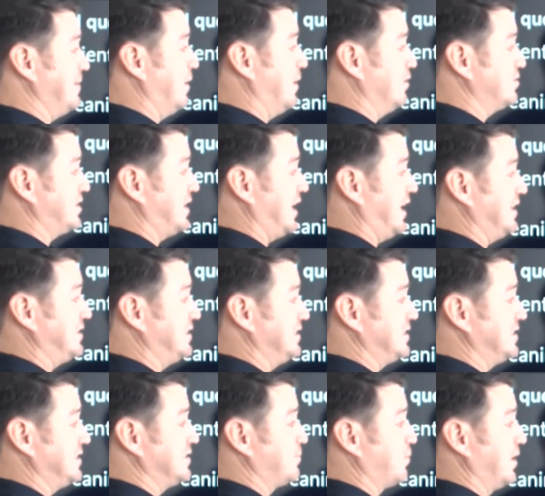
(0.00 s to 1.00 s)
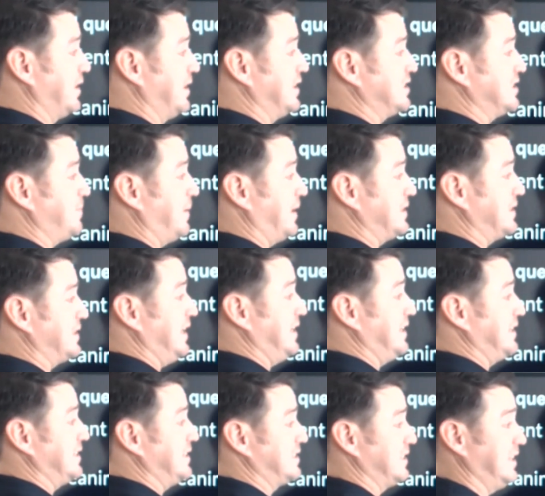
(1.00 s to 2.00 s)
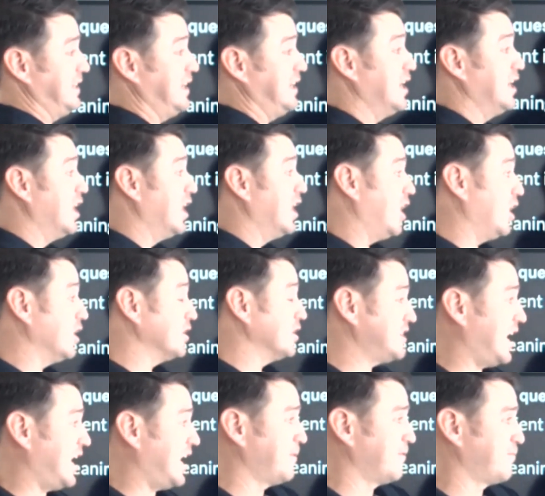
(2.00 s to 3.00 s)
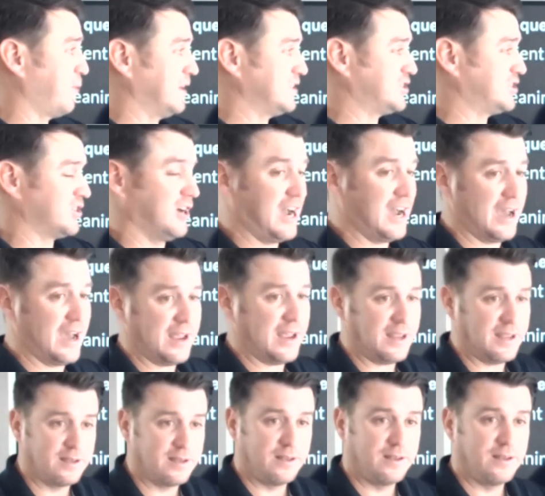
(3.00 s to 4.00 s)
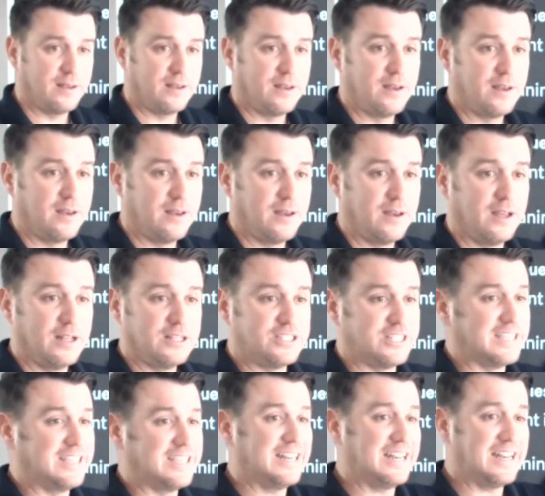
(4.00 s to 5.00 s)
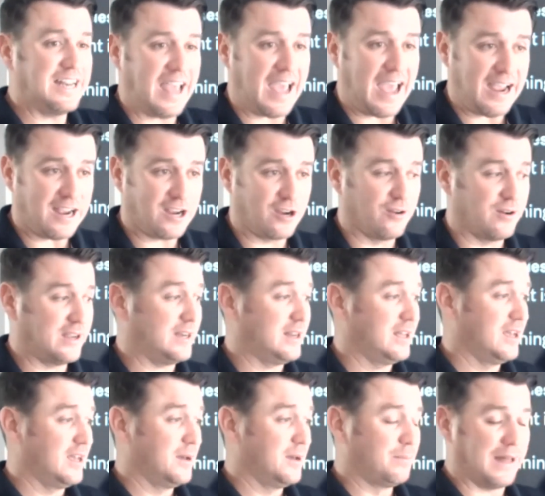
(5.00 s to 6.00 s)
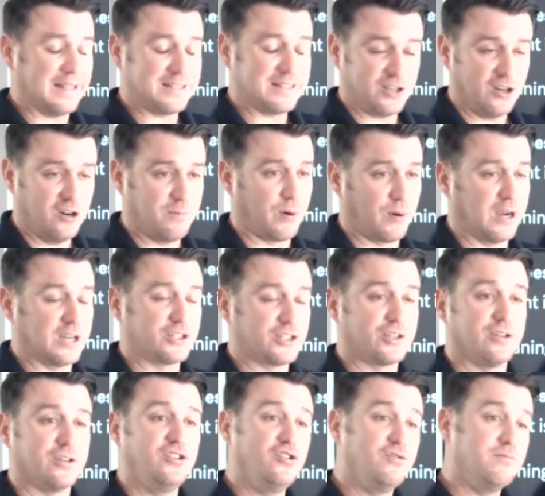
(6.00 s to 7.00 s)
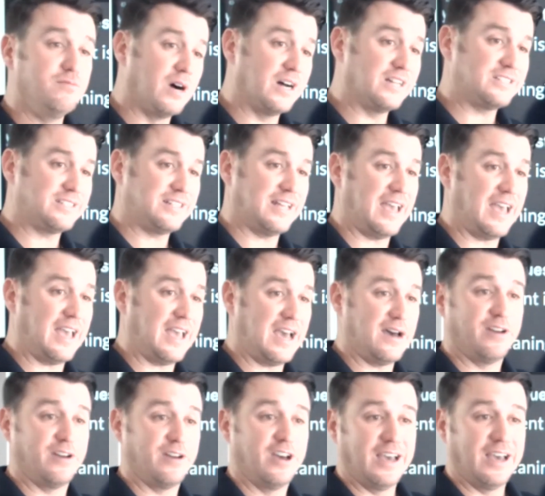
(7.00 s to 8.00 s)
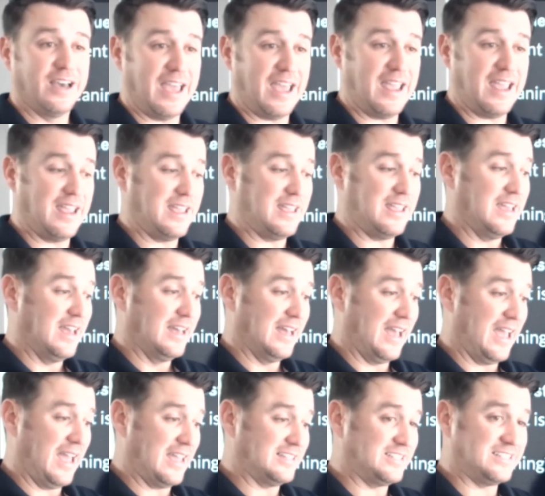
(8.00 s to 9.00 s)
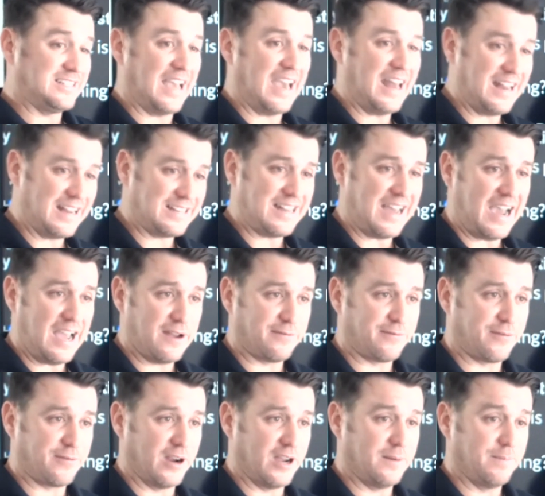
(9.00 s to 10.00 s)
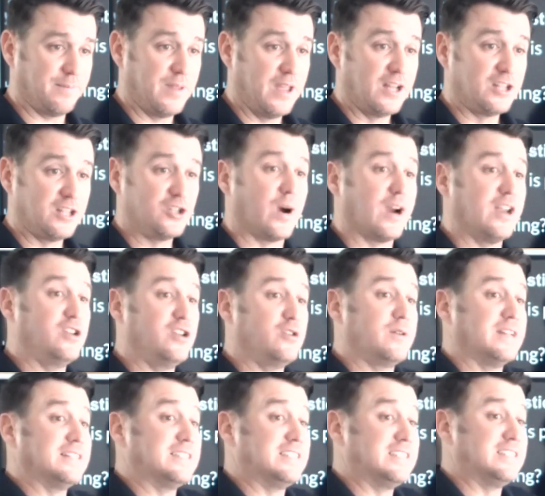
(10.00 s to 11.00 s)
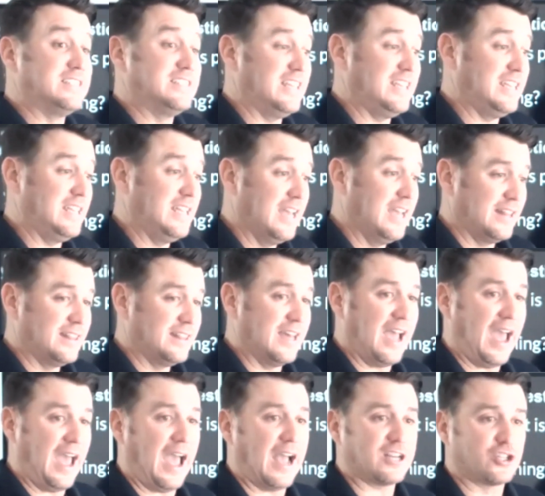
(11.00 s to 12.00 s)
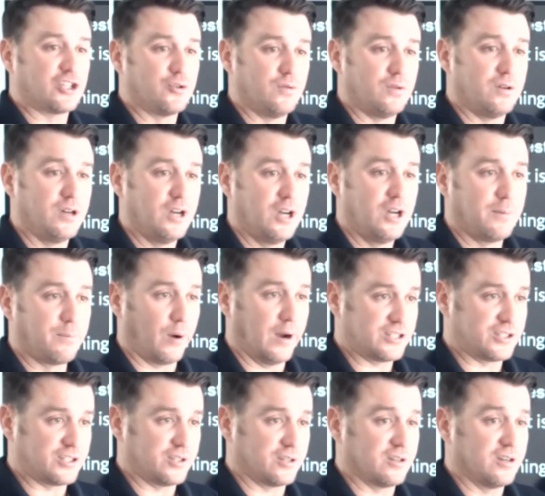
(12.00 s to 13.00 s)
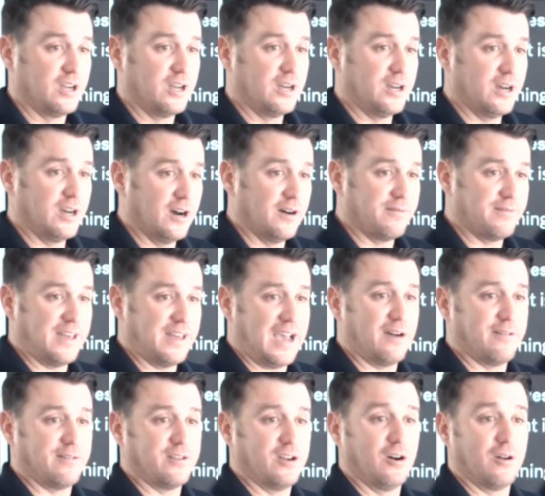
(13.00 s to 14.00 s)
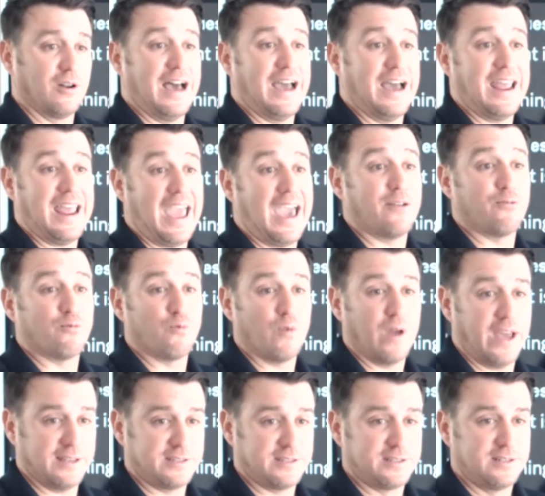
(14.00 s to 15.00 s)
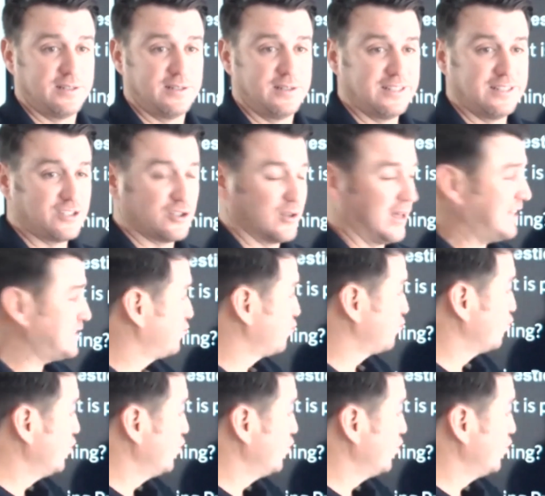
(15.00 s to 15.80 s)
in most cases is breathing spontaneously on top of pressure high. To get an accurate plateau pressure, you must have a, a static diaphragm to where you can see the actual pressure of the alveoli at rest. So that's